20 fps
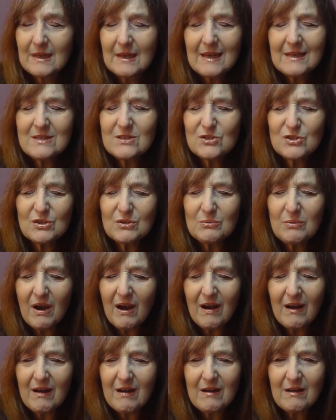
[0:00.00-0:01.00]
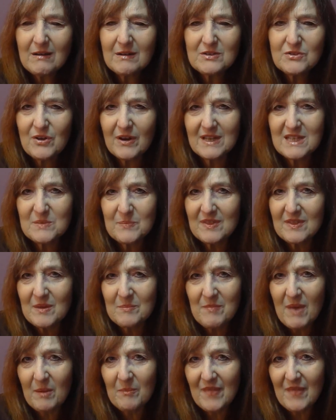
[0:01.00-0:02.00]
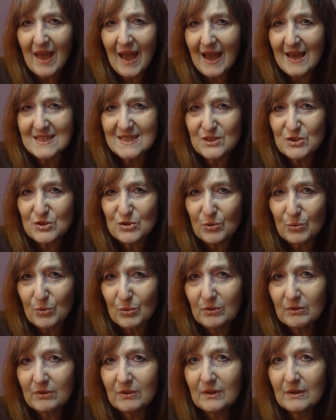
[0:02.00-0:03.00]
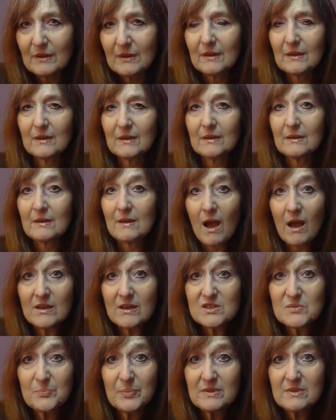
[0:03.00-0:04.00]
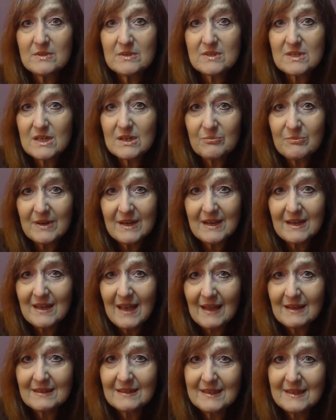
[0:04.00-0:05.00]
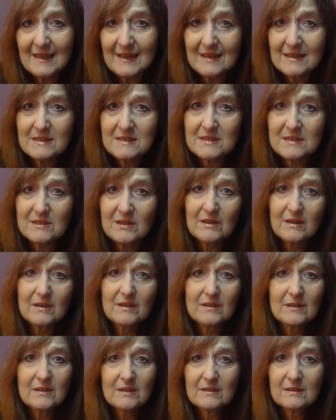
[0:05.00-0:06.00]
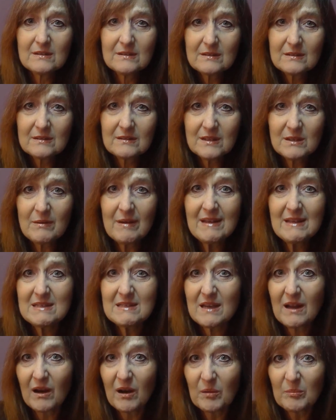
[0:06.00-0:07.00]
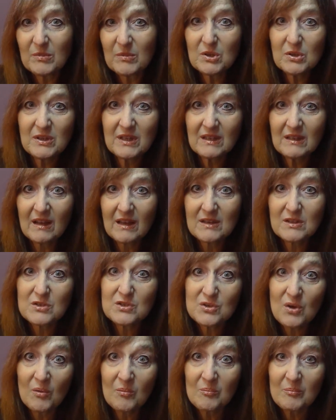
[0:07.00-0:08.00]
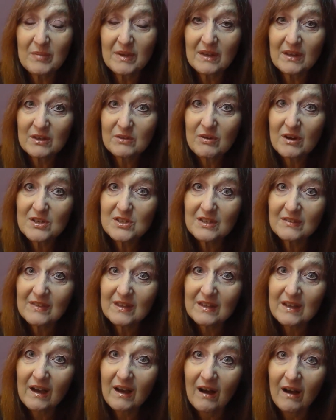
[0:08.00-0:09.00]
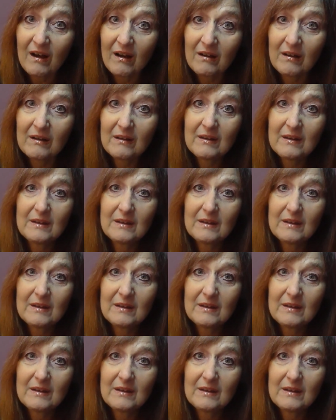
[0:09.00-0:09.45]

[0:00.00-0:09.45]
It's too hard trying to be the mum that has it all. Husband, career and kids. You end up looking like a zombie and crashing the car.